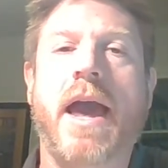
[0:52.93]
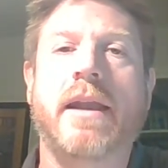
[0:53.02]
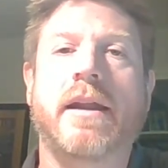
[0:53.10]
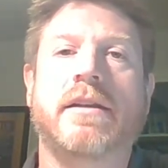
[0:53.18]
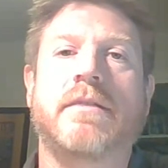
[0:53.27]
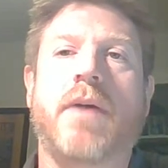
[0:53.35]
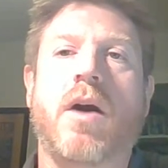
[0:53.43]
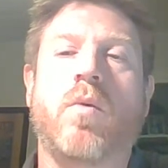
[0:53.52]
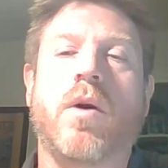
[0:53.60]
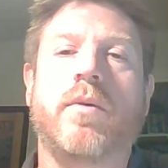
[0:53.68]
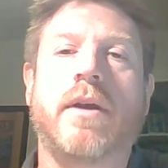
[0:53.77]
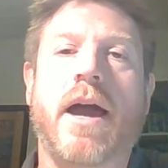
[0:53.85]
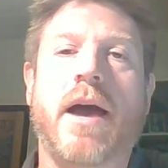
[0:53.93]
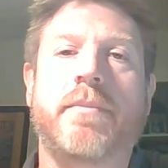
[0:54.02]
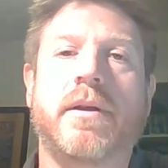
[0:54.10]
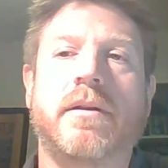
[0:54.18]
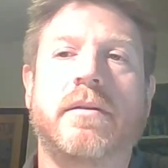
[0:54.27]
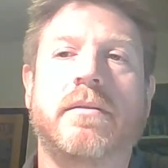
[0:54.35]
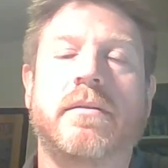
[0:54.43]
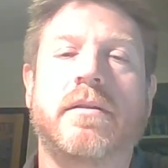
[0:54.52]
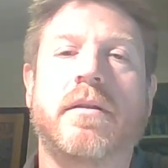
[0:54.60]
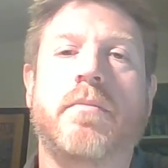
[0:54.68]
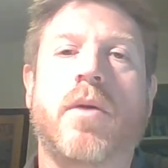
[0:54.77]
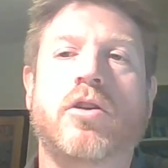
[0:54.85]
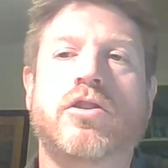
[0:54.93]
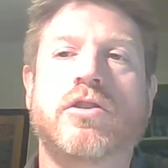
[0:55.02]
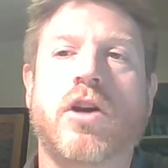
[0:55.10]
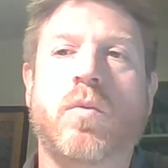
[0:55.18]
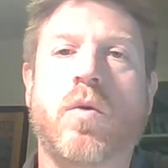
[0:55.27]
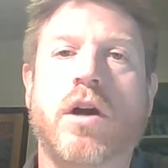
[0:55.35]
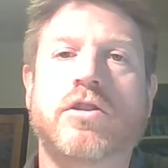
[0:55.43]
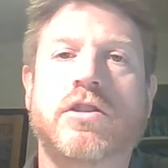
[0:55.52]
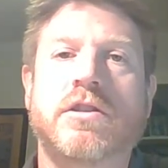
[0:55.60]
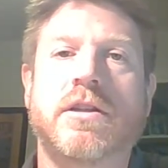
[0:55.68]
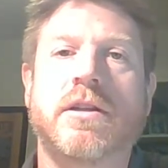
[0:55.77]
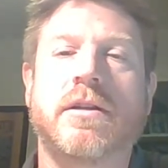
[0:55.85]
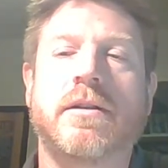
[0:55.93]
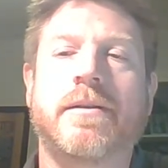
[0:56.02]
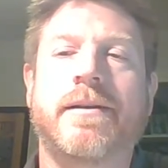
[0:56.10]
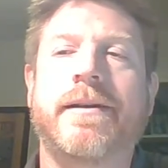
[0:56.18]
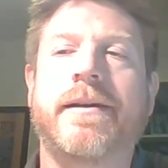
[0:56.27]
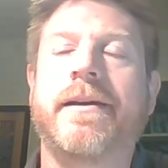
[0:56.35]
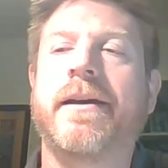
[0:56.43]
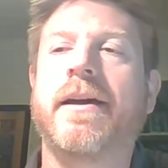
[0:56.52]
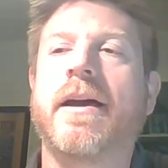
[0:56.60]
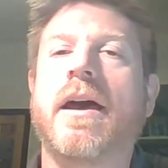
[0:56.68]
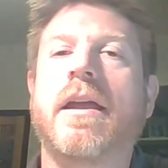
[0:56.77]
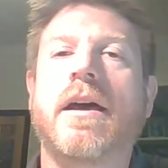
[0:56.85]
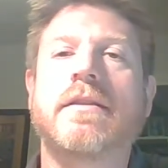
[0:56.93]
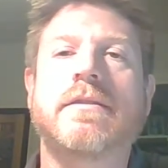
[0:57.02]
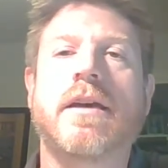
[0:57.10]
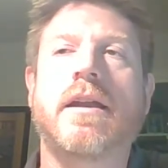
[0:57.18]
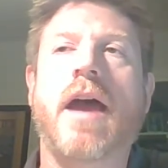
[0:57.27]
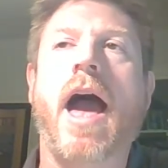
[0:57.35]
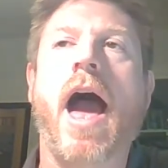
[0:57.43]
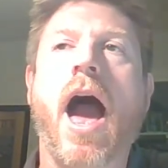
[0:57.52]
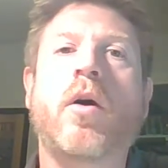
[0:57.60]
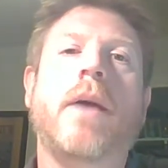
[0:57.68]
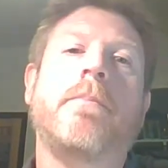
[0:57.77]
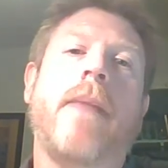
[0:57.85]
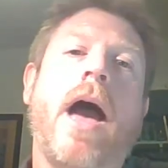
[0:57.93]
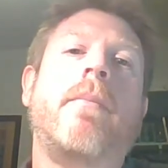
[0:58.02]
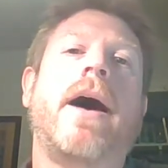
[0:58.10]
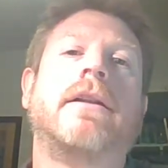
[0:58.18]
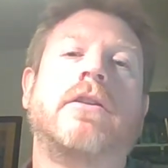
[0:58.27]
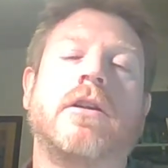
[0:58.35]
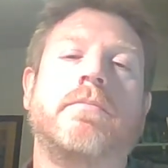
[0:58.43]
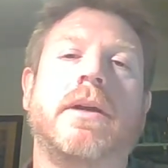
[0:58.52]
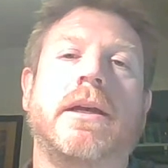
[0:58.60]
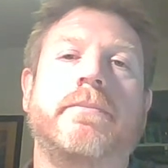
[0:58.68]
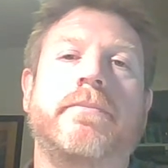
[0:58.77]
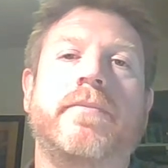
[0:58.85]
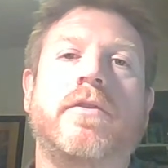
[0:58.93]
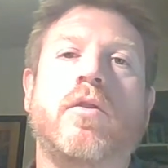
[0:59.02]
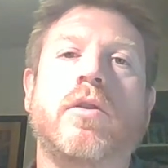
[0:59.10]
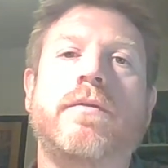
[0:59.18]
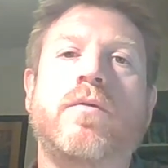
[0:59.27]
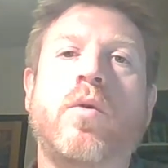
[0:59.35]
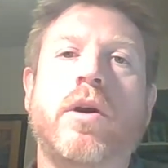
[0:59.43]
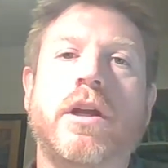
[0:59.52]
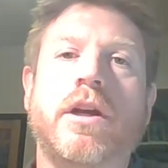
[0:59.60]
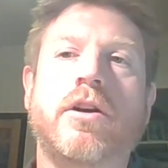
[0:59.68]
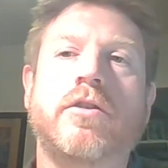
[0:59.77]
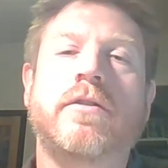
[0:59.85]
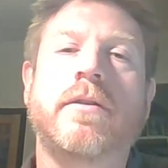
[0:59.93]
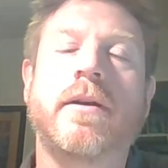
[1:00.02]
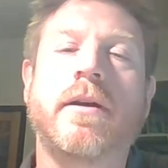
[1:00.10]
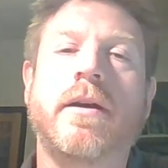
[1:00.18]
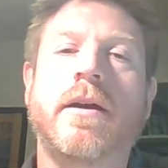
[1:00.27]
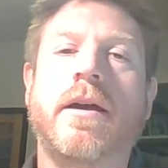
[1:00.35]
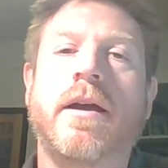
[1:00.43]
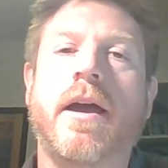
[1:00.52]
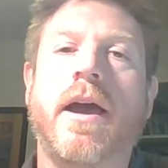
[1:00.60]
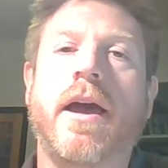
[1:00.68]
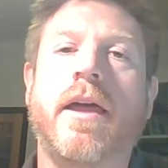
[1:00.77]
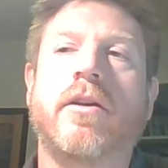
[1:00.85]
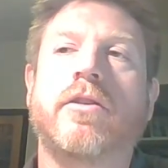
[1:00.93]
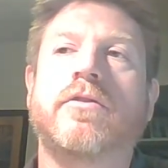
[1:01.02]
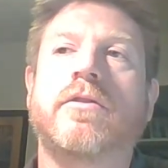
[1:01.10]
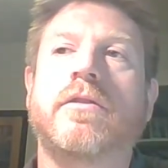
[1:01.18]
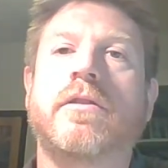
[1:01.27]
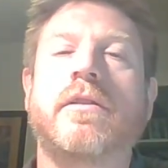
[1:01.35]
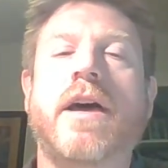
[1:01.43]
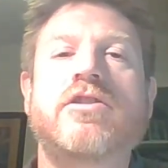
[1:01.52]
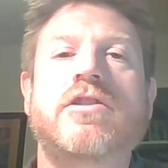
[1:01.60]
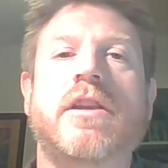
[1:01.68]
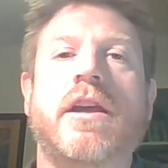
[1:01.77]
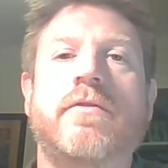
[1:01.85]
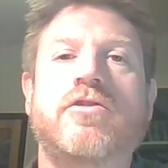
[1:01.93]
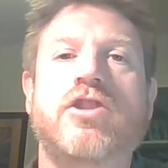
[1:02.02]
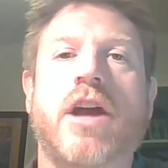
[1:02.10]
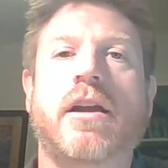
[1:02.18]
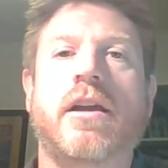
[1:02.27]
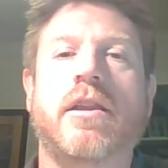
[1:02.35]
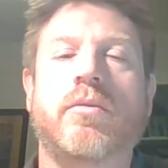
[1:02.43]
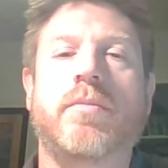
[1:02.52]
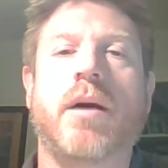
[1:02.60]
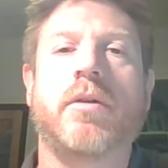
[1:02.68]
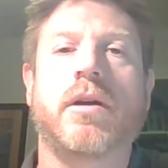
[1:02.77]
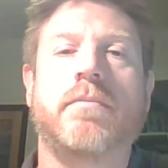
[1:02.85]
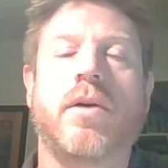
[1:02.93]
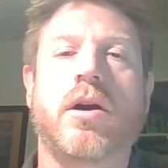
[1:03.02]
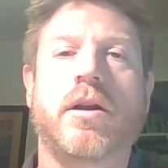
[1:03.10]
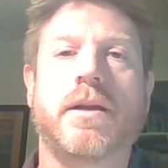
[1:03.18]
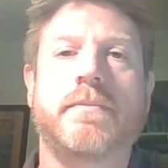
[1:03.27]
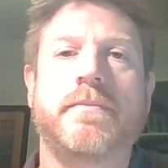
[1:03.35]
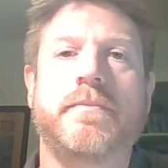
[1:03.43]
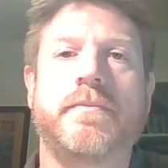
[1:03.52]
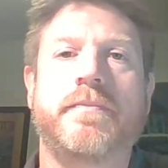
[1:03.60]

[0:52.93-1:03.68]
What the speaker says: panicked about what would happen, the marches on Washington. And I said, how bad could it be? It's only 4 years, and there's the legislative check in the Republican Party.